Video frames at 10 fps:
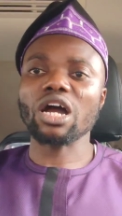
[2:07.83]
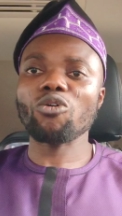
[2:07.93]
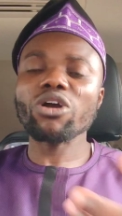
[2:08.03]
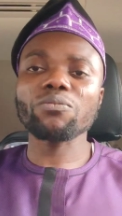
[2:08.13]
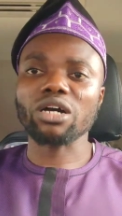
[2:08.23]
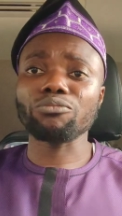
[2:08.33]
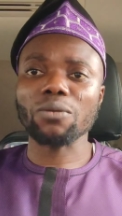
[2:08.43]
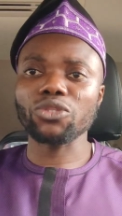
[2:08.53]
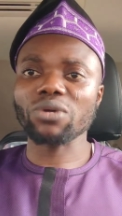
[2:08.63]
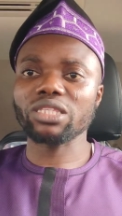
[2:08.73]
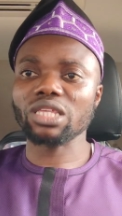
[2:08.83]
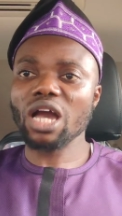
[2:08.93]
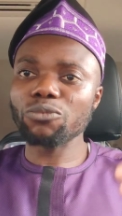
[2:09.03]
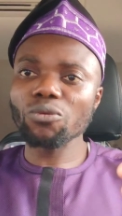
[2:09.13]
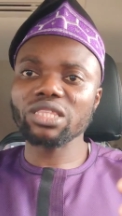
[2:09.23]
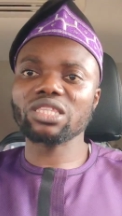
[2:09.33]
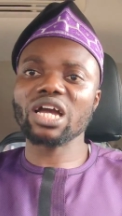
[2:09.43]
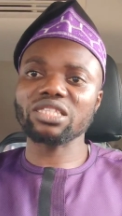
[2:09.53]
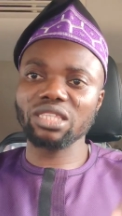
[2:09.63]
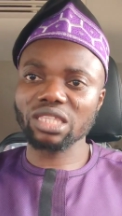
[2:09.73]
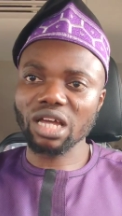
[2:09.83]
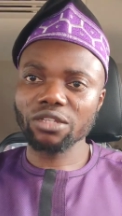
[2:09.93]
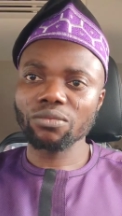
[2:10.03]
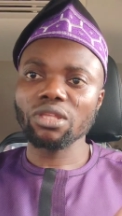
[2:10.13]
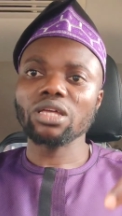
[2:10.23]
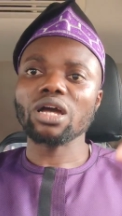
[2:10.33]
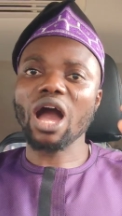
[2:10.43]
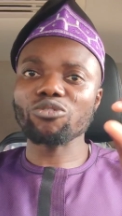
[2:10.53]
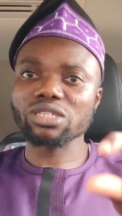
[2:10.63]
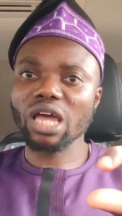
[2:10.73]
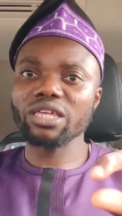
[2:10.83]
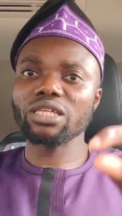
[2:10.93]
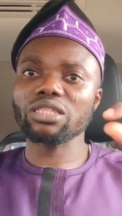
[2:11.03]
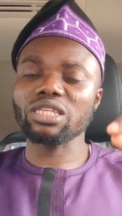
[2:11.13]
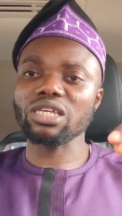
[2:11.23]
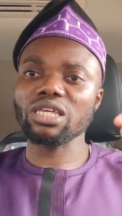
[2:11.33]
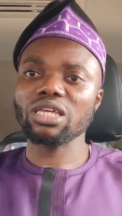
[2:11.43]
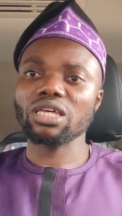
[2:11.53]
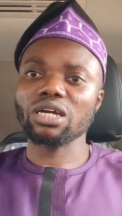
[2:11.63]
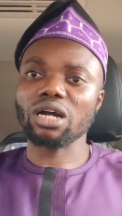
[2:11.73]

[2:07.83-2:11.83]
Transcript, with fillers: Now, what about abnormal data? Abnormal data are the data outside the,